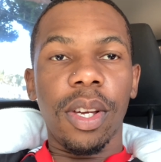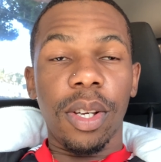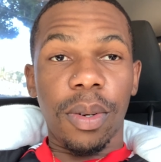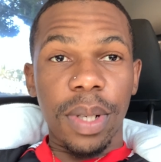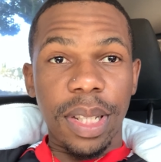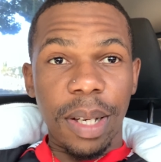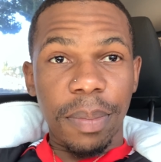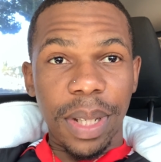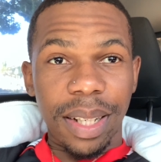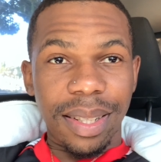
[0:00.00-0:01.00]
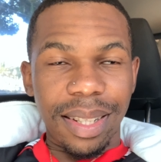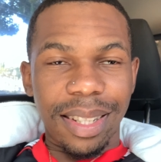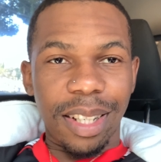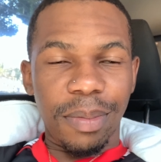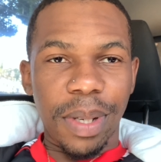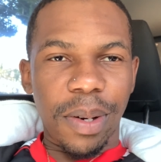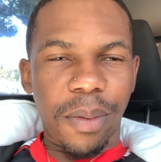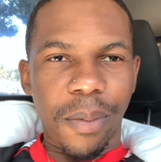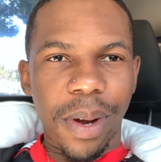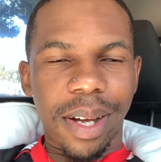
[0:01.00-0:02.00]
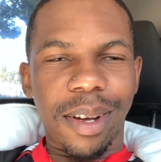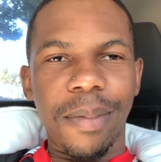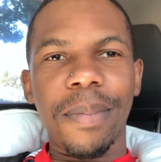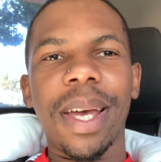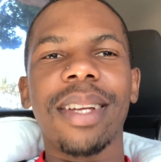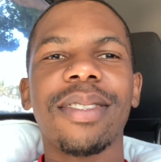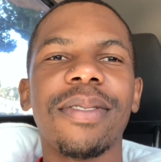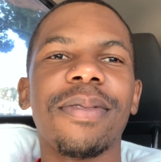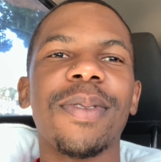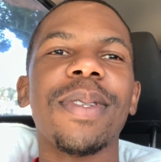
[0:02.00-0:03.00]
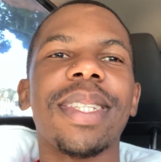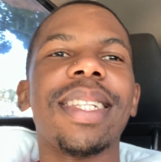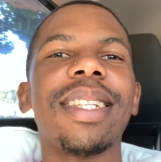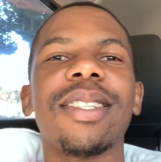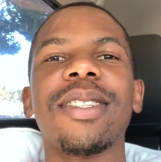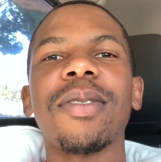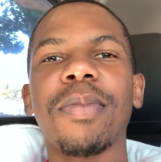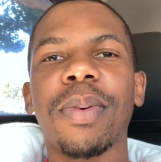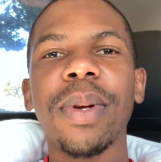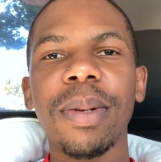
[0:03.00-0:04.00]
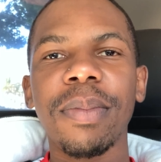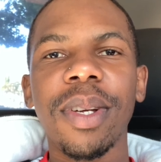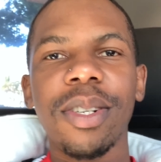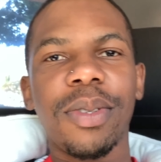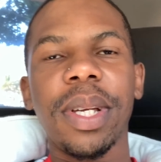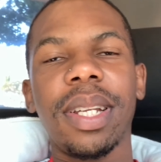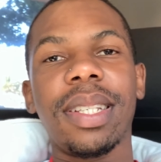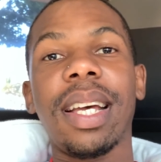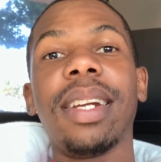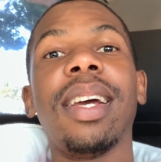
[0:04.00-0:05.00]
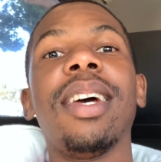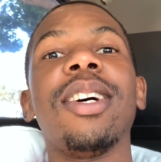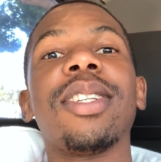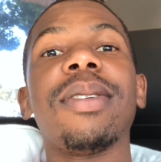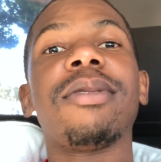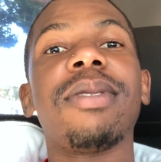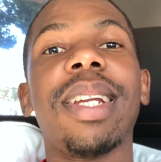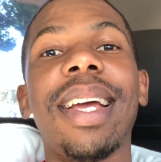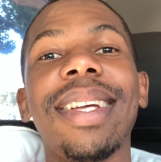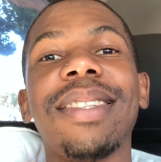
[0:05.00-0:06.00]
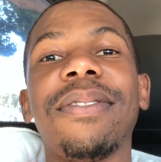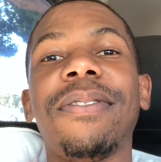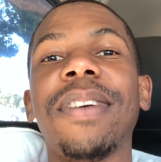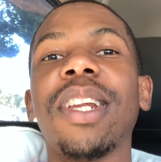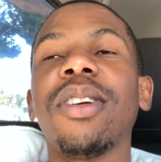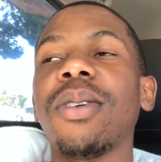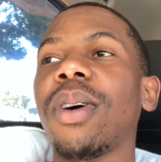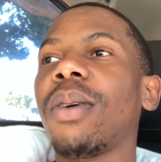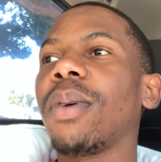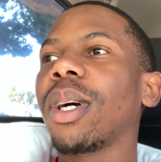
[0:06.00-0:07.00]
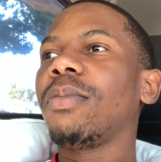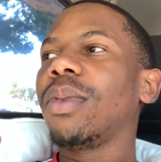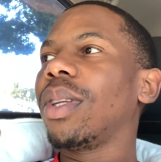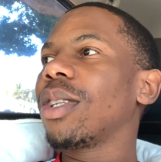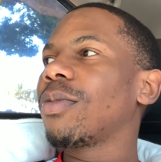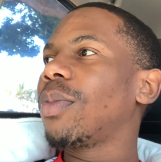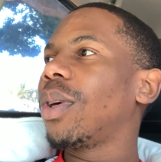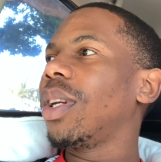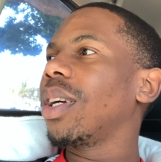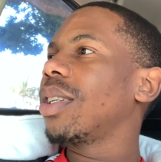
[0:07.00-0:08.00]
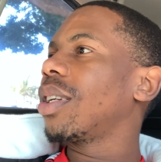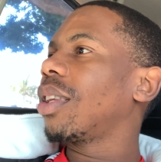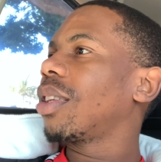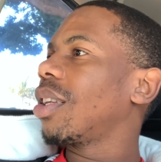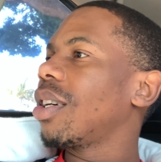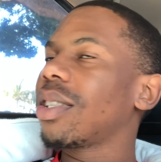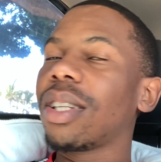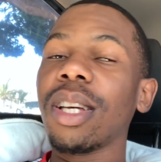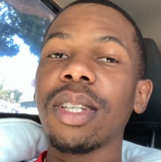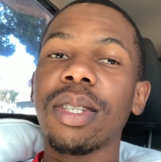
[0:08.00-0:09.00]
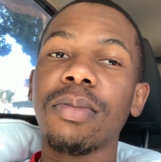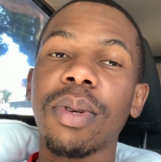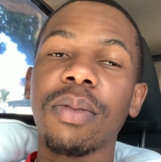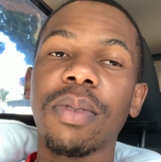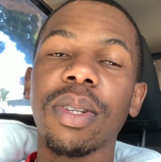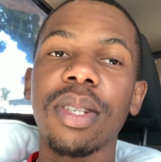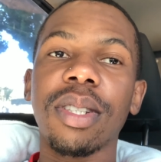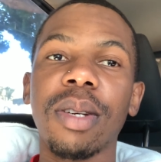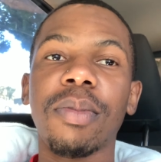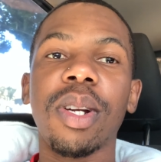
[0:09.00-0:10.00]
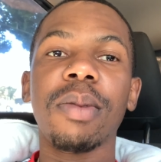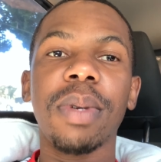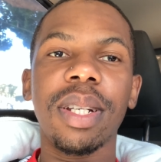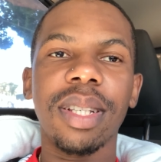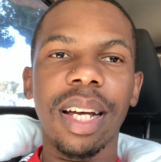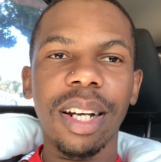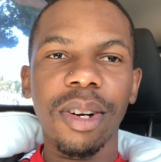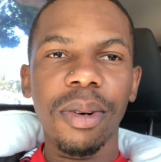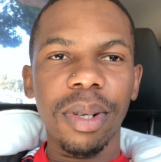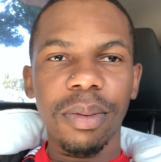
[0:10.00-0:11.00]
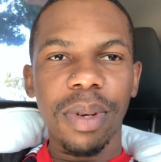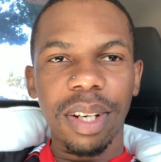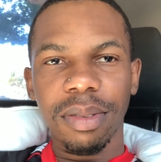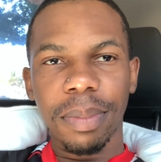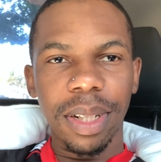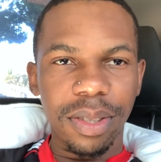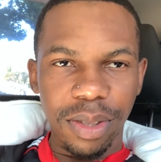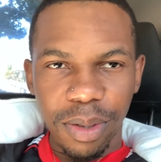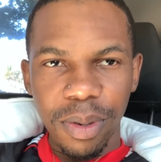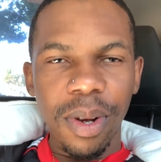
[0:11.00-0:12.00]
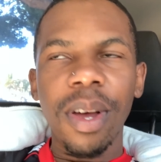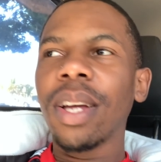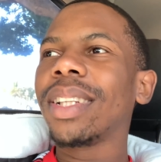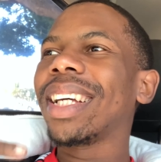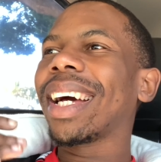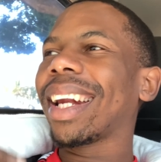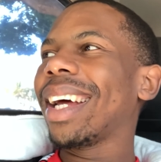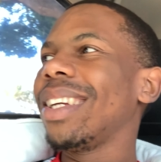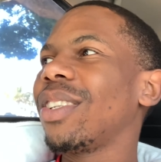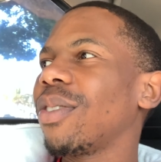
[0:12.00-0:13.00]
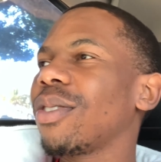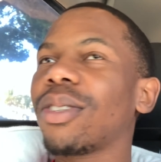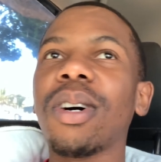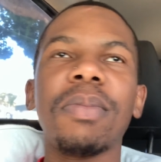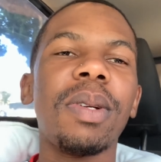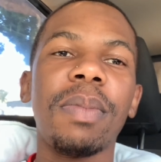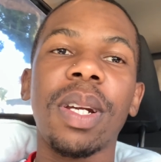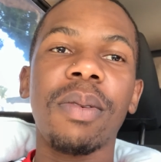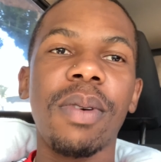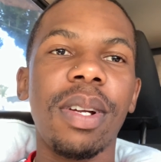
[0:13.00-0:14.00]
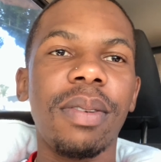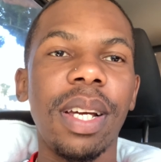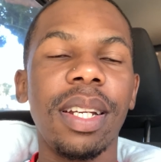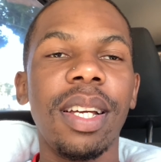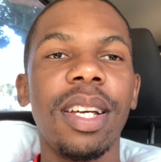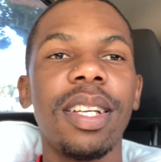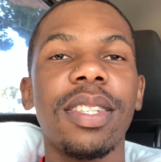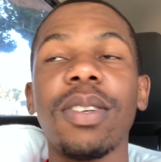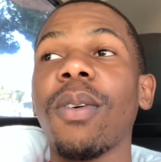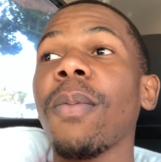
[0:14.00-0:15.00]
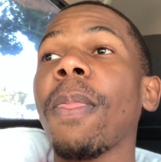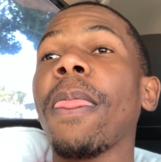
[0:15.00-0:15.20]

Yo, what's up, ladies and gentlemen? Welcome back to Vusi Supreme Traders. Right? So in today's video, I welcome you this morning. It's a Thursday. It's a beautiful Thursday morning, but it's kind of cold and whatever. But you know, the grind don't stop no matter what, right? So